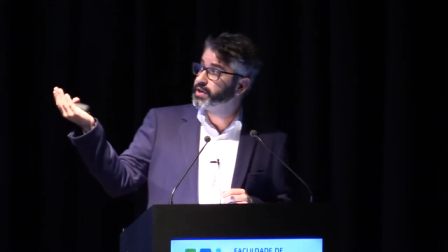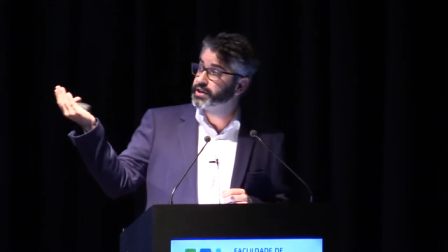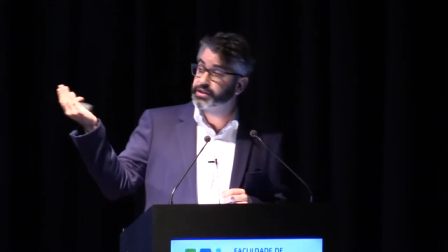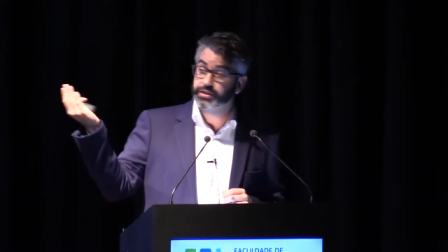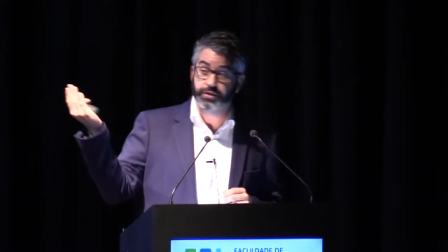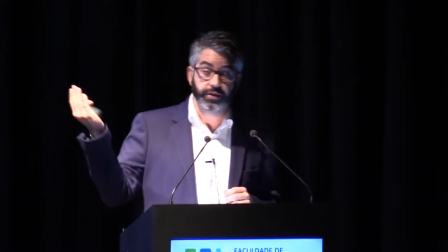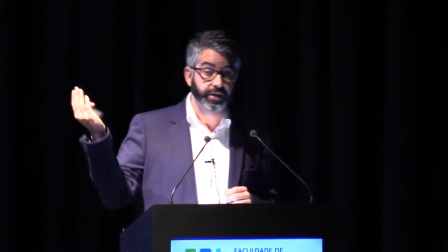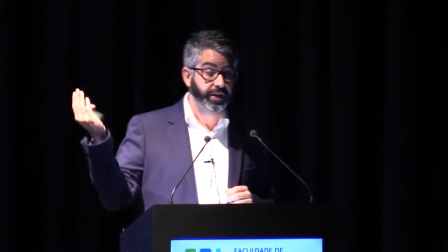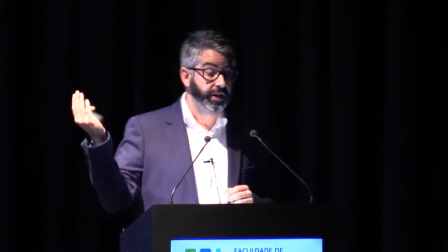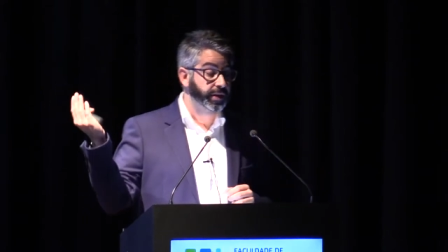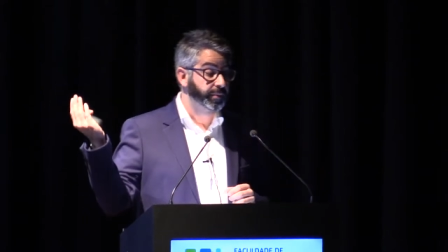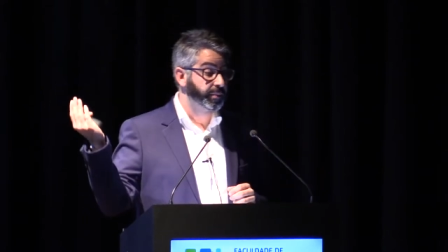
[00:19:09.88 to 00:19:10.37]
we are
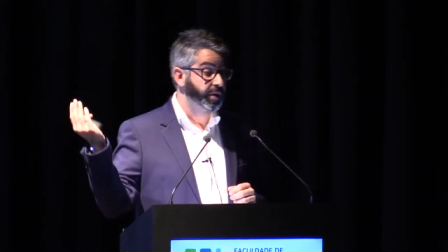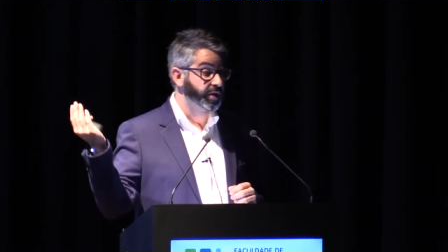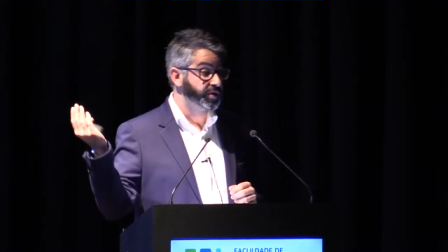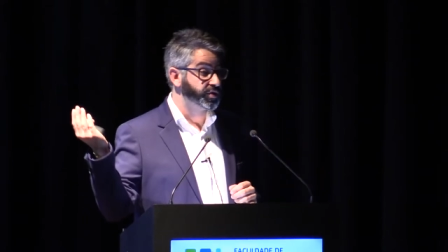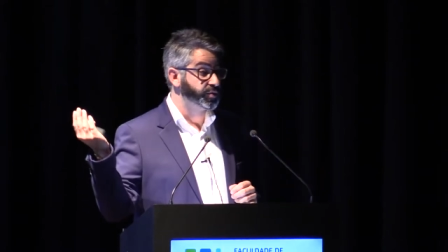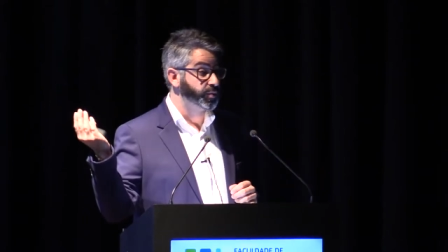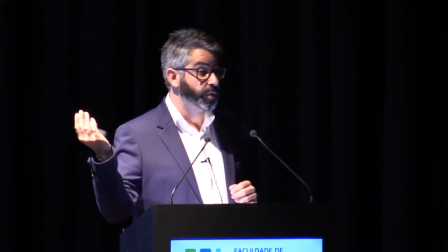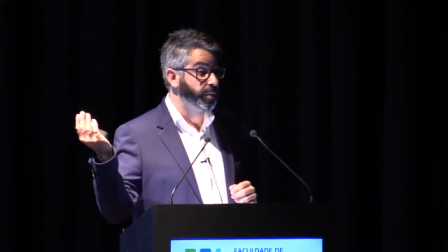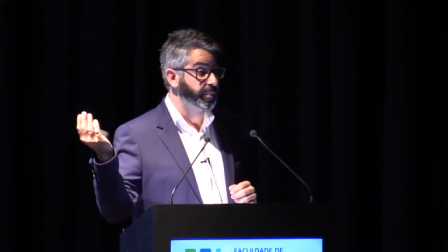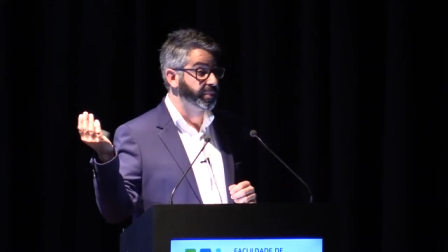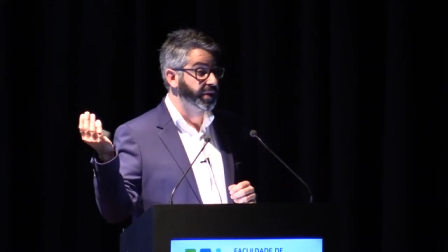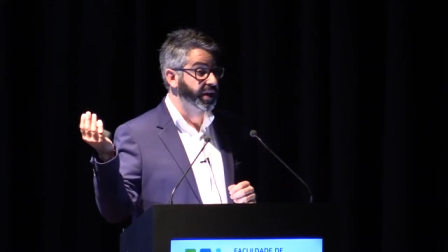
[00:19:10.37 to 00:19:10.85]
talking about
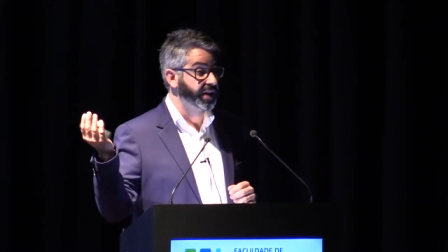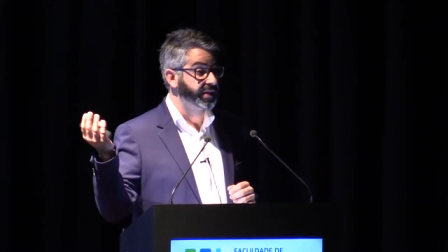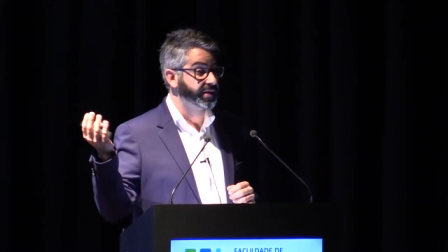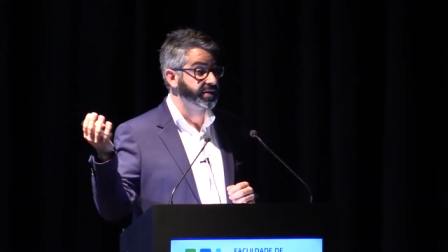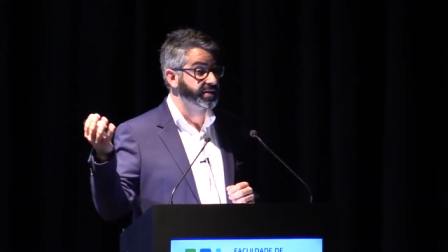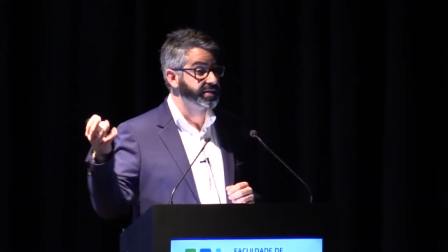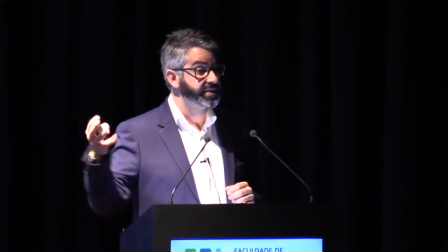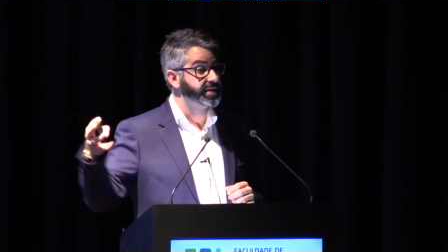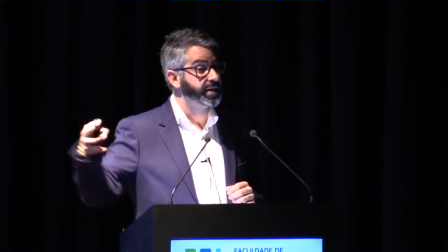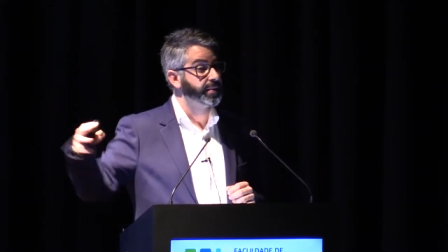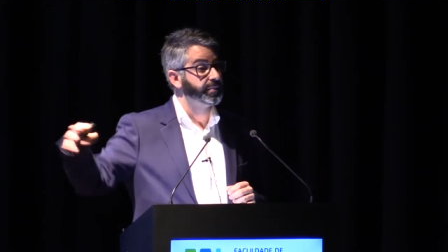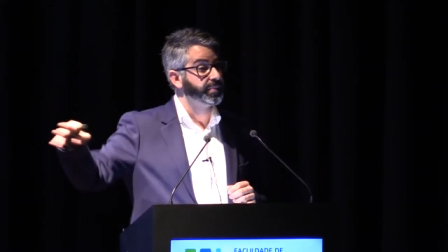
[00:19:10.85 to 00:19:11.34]

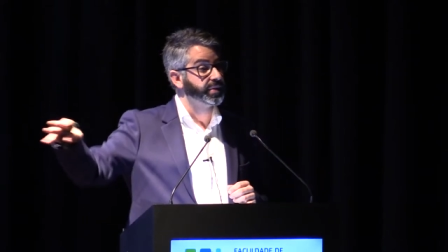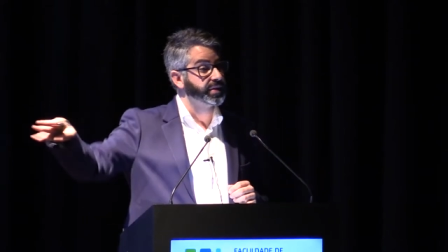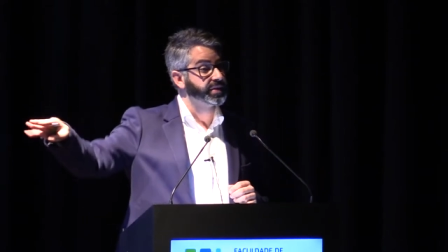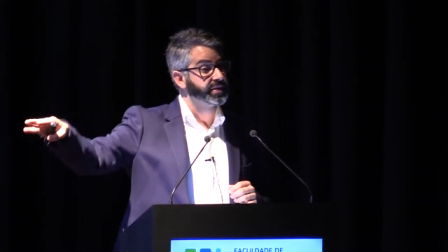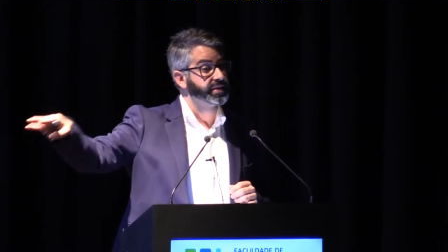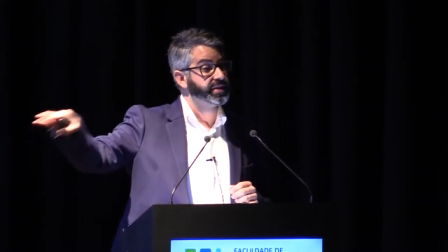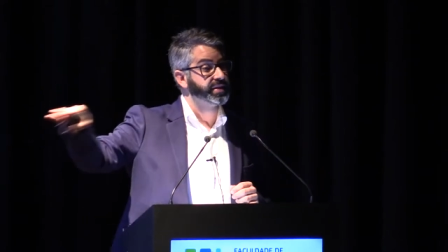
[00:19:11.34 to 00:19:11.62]
zooplankton samples.